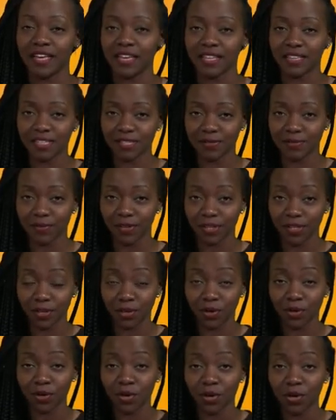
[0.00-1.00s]
In this
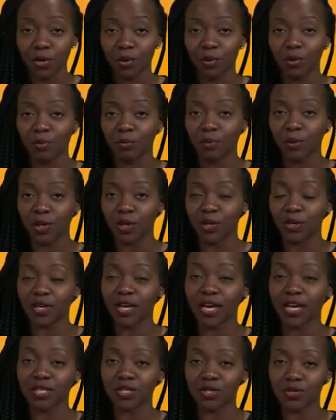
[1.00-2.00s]
video, we will
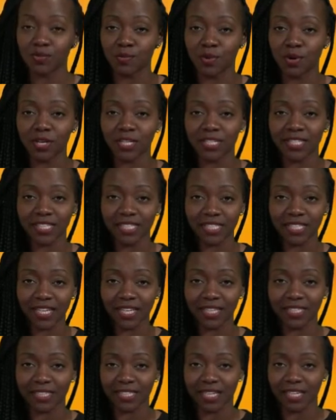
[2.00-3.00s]
look into more
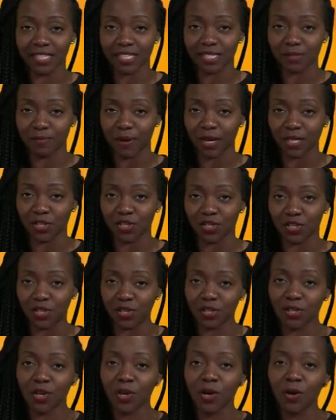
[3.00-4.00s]
detailed
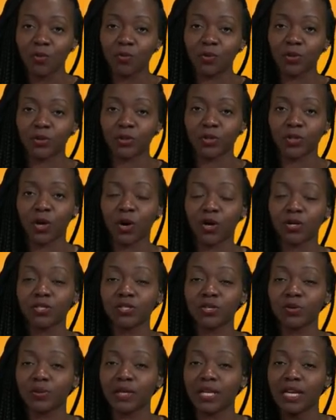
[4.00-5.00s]
inspection, which will
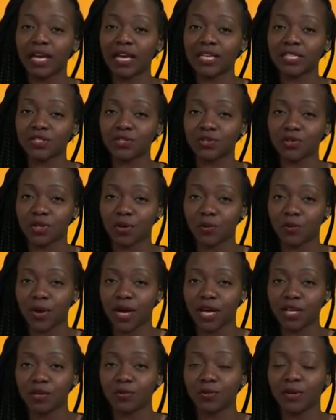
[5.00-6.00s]
also relate to the
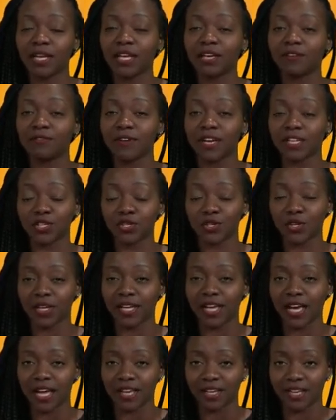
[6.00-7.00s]
way you will
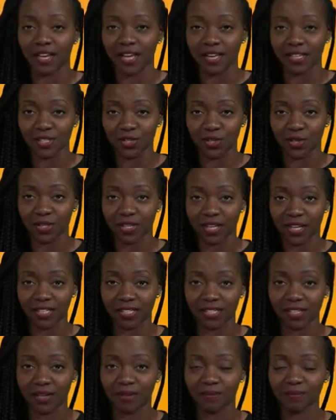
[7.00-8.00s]
eventually analyze your
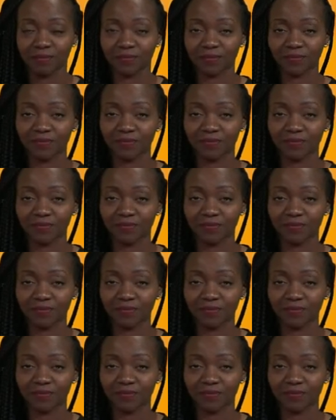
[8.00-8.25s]
data.